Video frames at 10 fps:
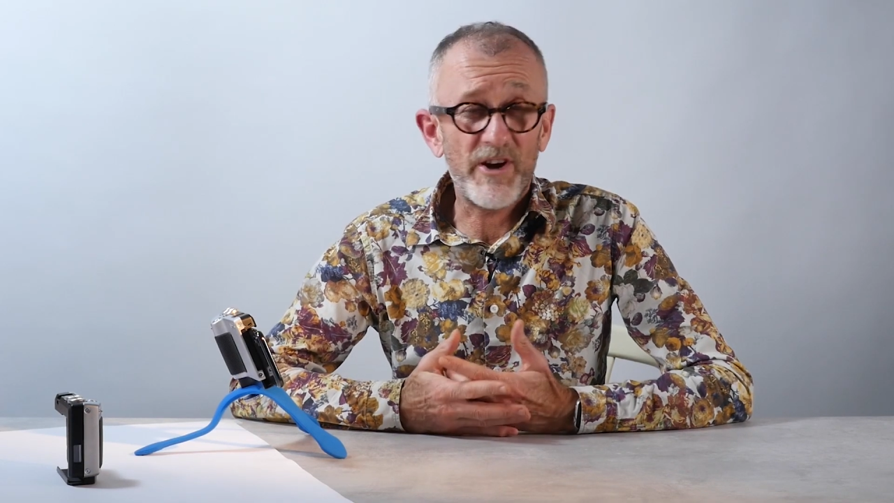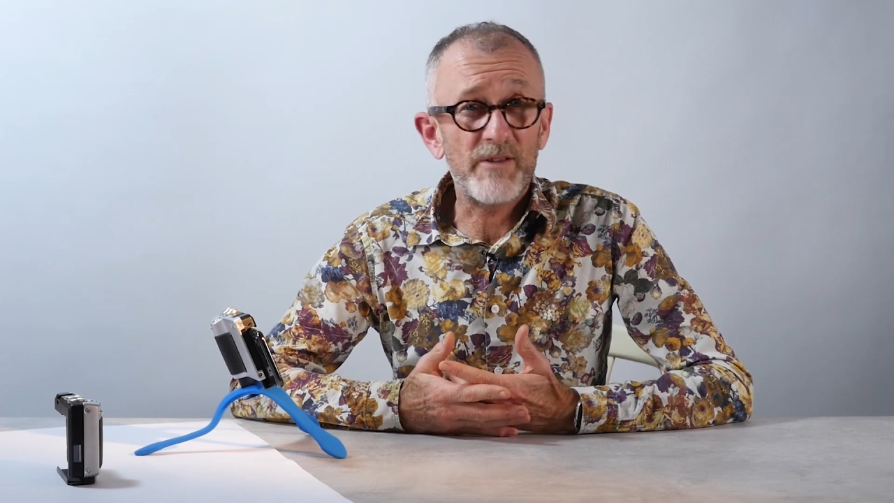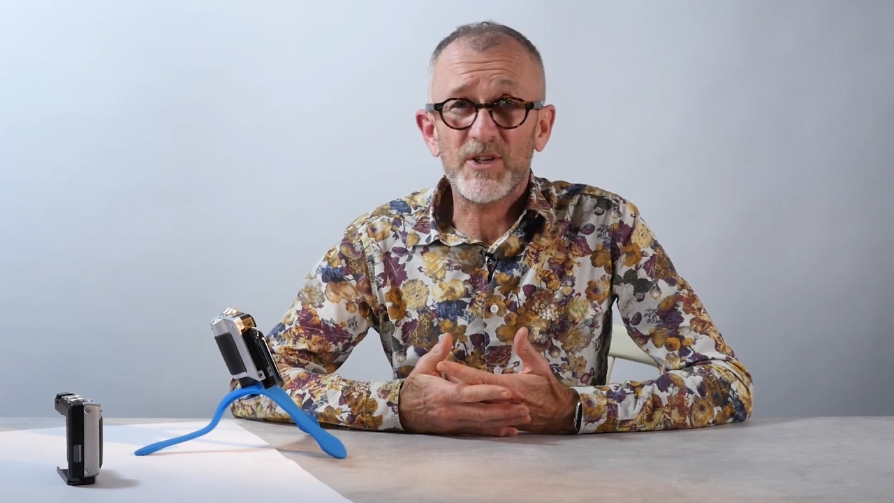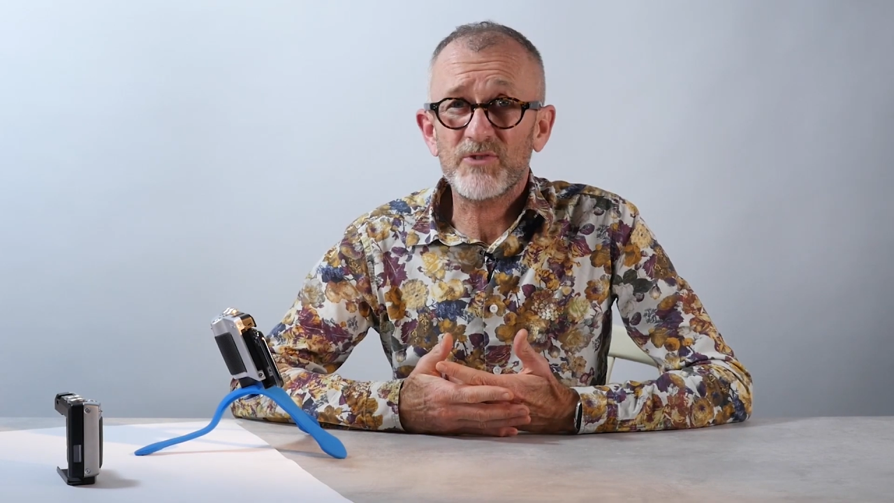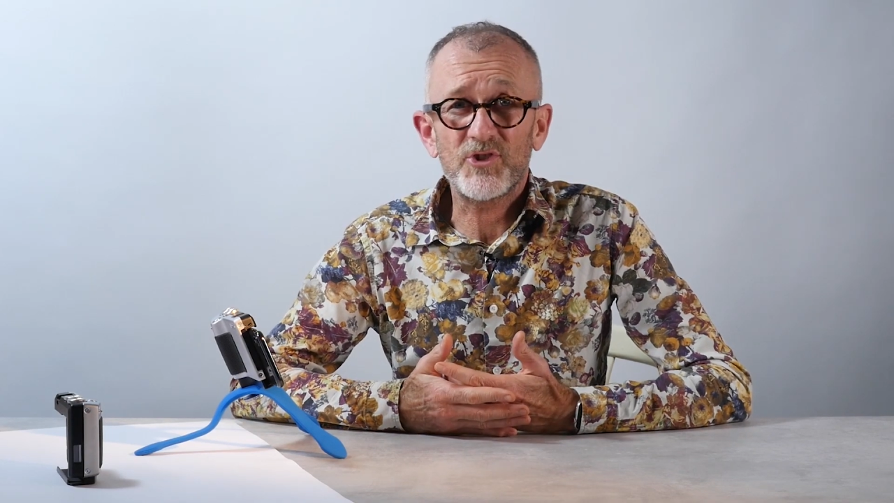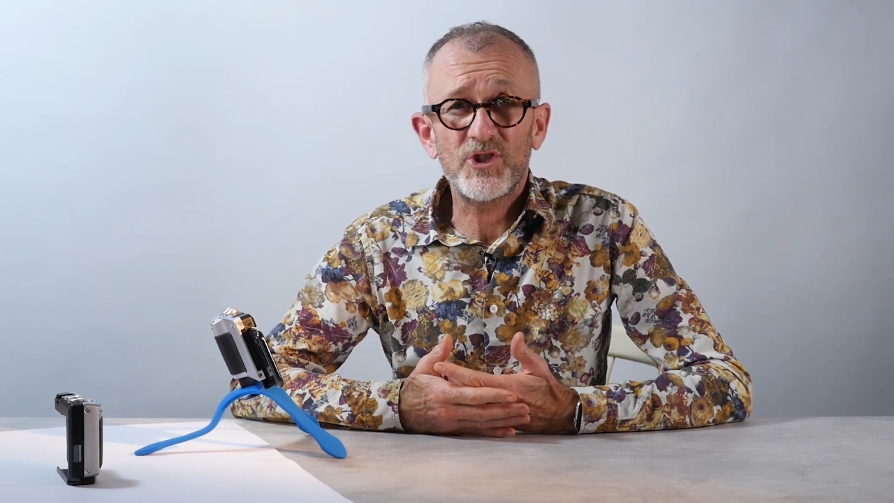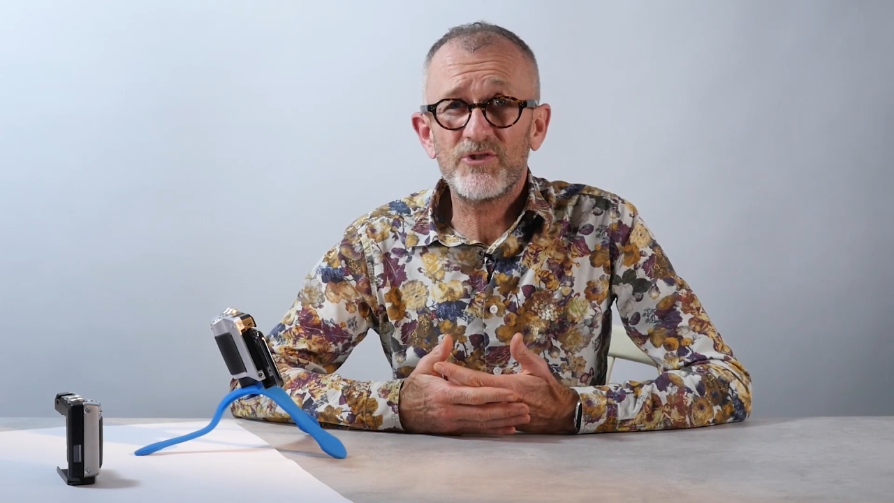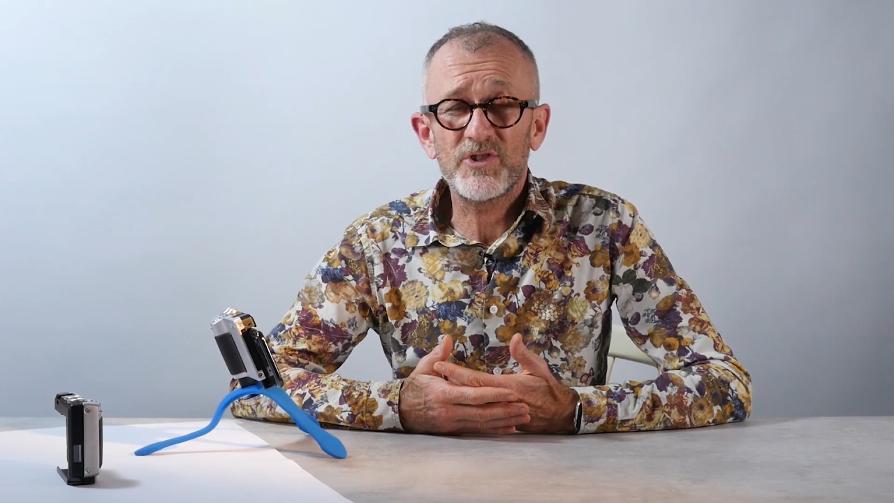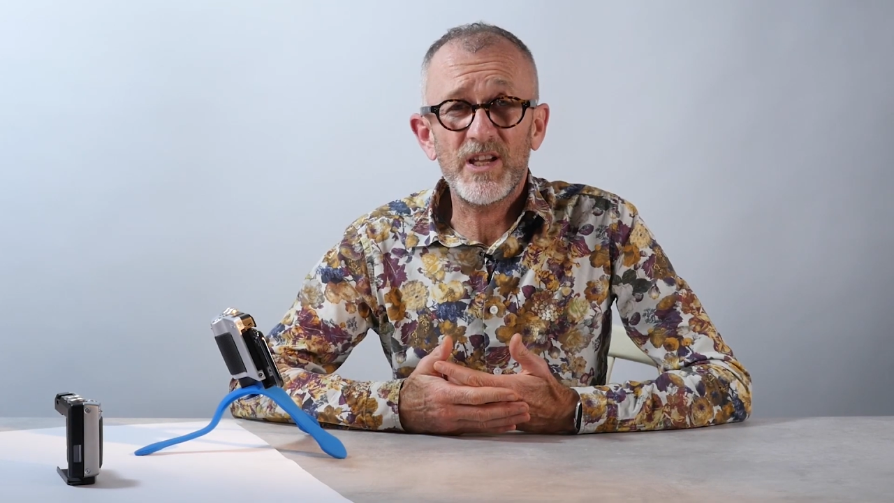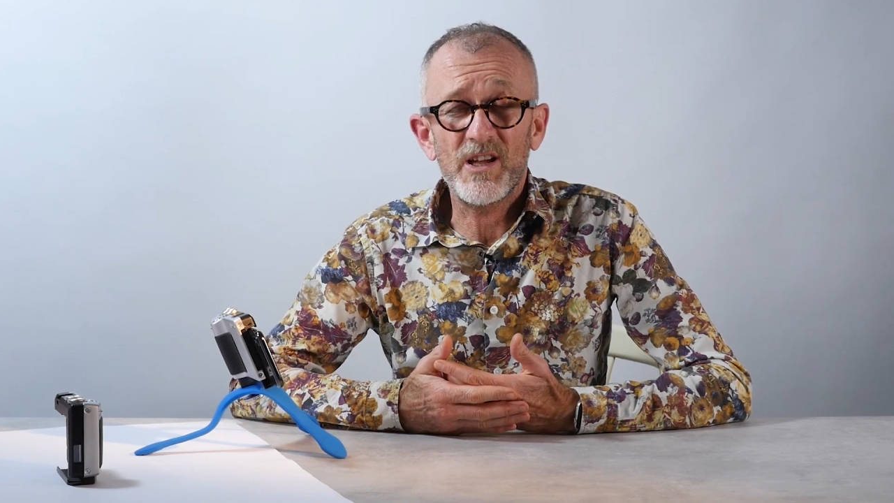very much for
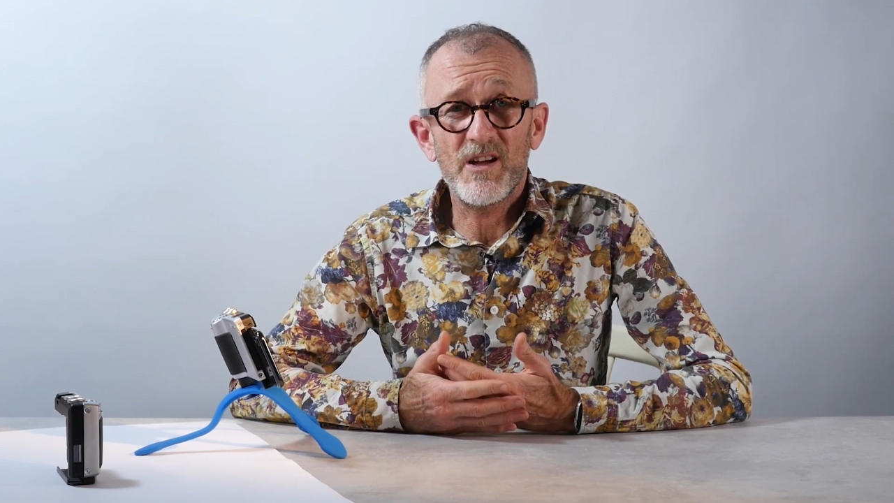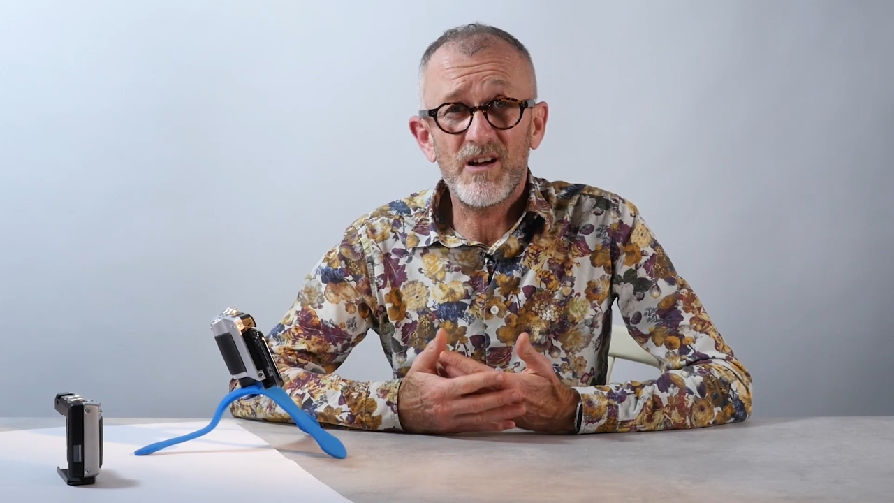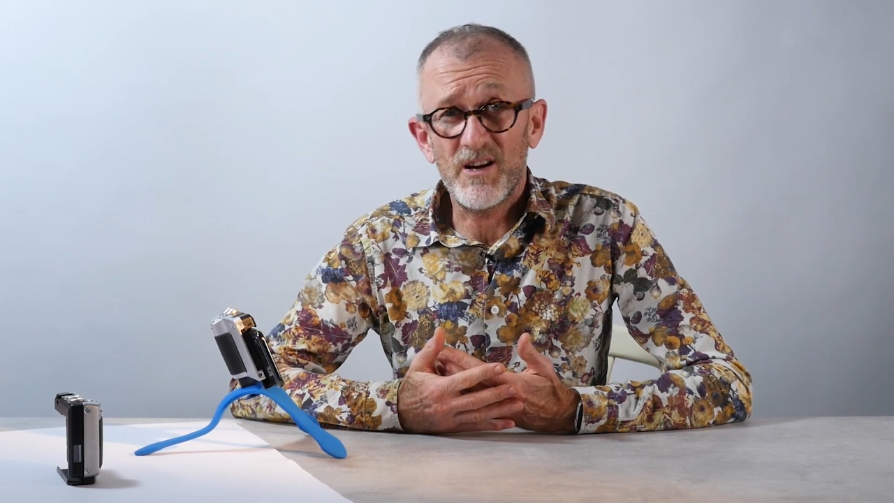choosing